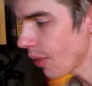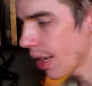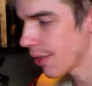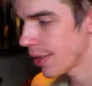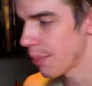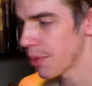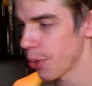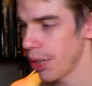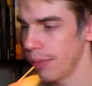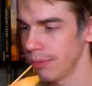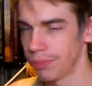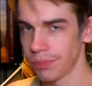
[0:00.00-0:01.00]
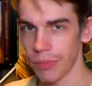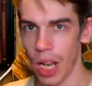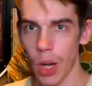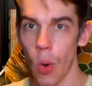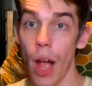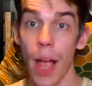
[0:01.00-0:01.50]
Step 3,
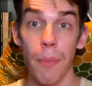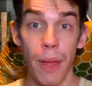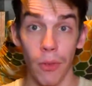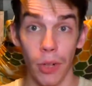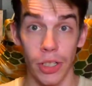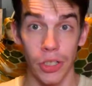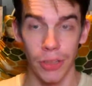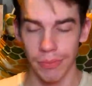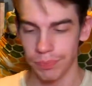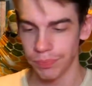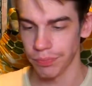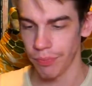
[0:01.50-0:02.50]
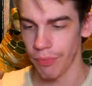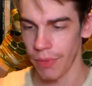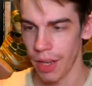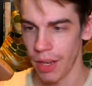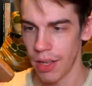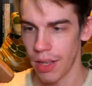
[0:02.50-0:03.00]
acquire beverage.
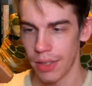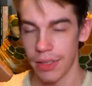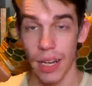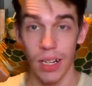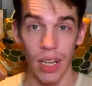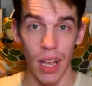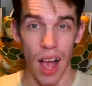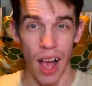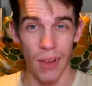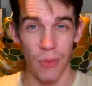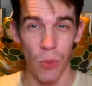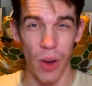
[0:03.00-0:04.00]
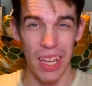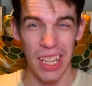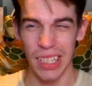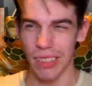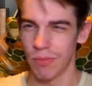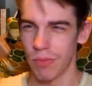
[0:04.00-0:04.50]
Dunk
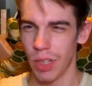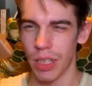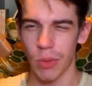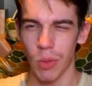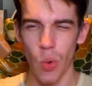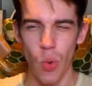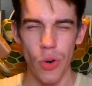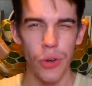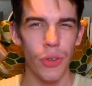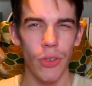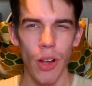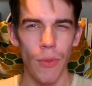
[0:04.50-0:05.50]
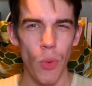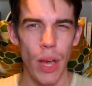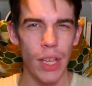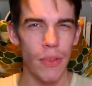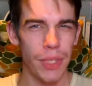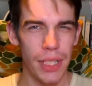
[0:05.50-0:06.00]
halfway, a quarter of
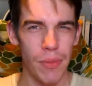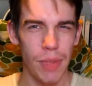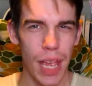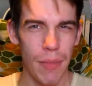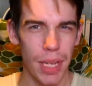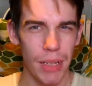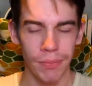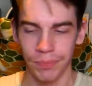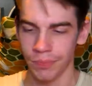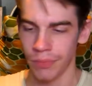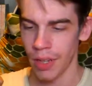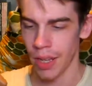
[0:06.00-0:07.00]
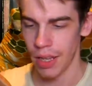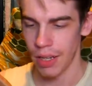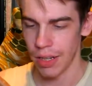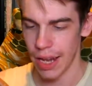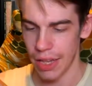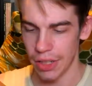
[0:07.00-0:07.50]
way of the Tim Tam in.
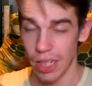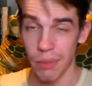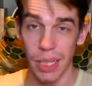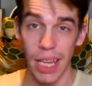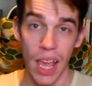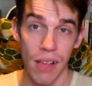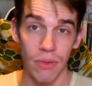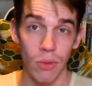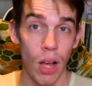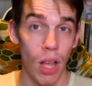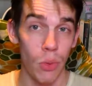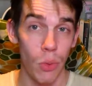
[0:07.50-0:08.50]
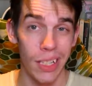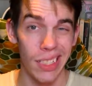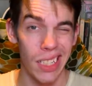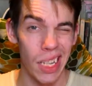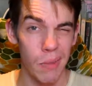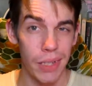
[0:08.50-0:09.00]
Now, you got to be careful, otherwise the
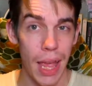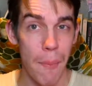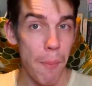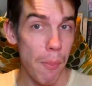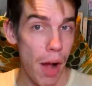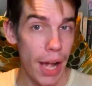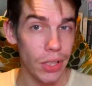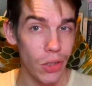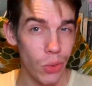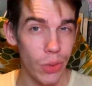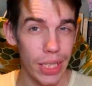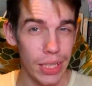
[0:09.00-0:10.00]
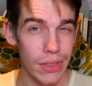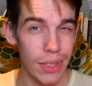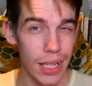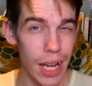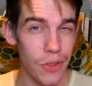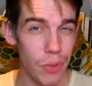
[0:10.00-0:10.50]
Tim Tam might go into
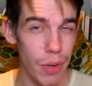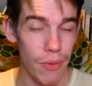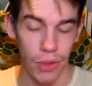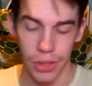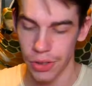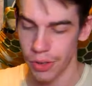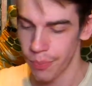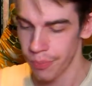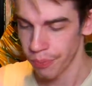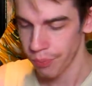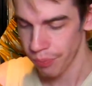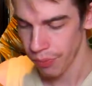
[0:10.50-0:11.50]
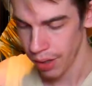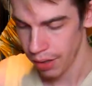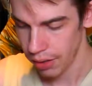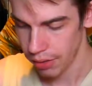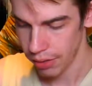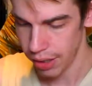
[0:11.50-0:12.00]
the actual beverage.
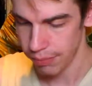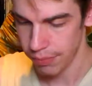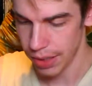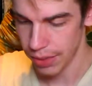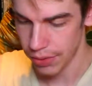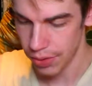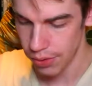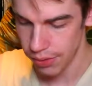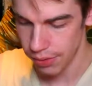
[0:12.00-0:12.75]
Alright, that's it.